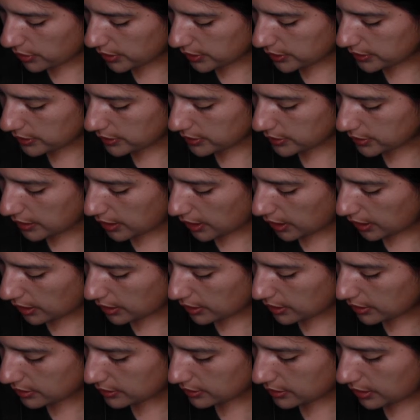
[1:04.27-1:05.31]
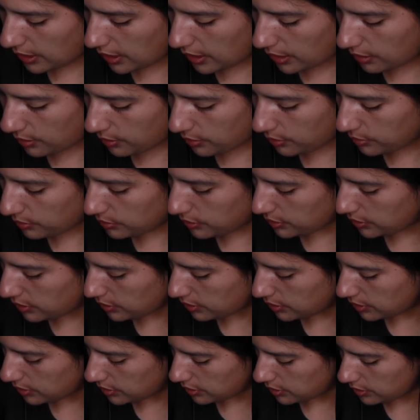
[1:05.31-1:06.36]
let's take this out.
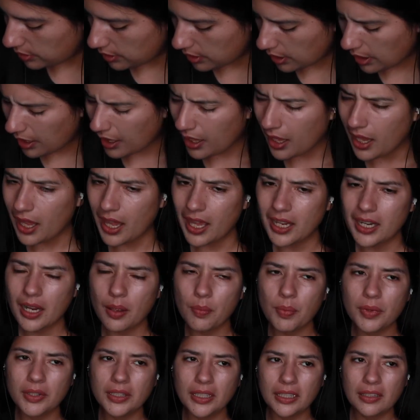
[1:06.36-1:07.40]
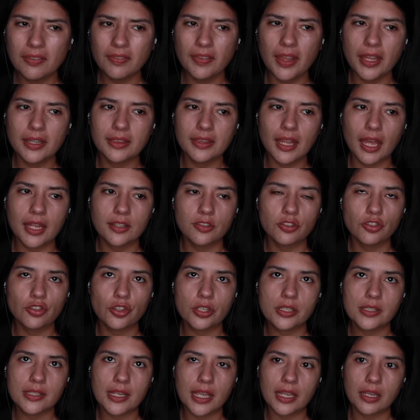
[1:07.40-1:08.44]
And I believe that that's
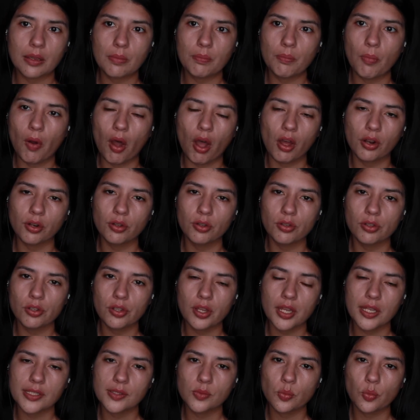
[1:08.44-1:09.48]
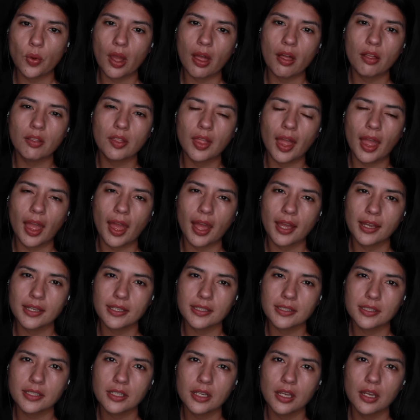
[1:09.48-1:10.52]
just like model as well
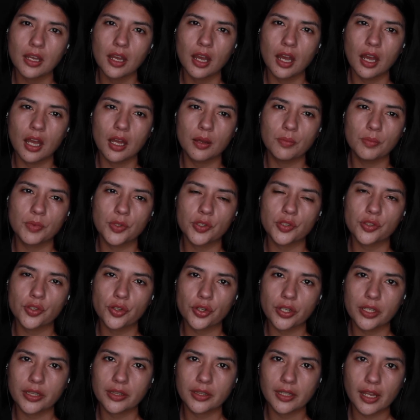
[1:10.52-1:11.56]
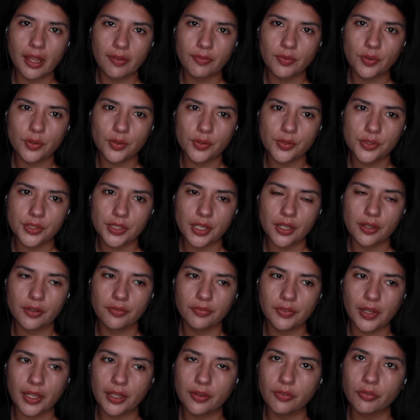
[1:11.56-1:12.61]
as certain levels
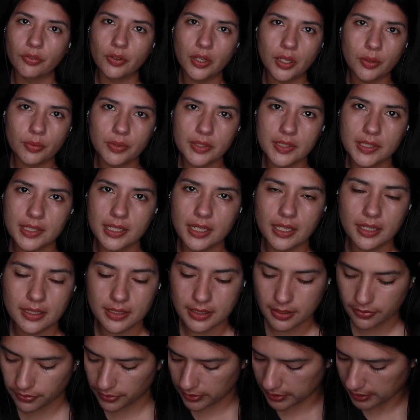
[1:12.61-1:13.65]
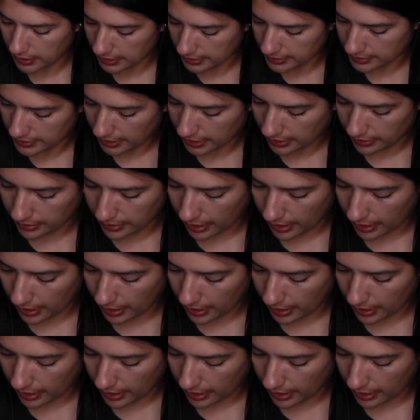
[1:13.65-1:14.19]
of like frequency and different things like